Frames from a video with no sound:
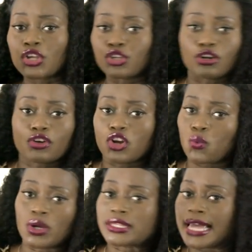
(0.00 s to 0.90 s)
you don't know
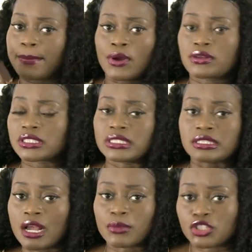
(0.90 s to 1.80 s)
what that person is
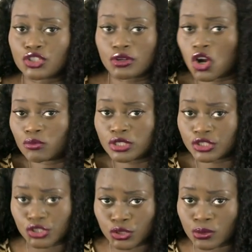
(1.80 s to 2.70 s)
coming to your home to
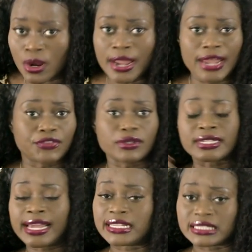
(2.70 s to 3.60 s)
do, if they're
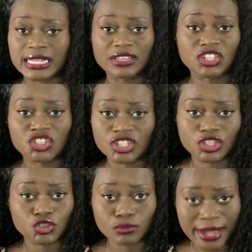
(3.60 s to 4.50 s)
casing out the shit
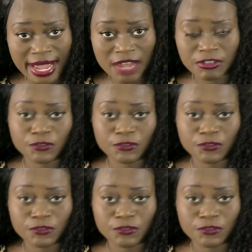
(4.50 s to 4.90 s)
that you have.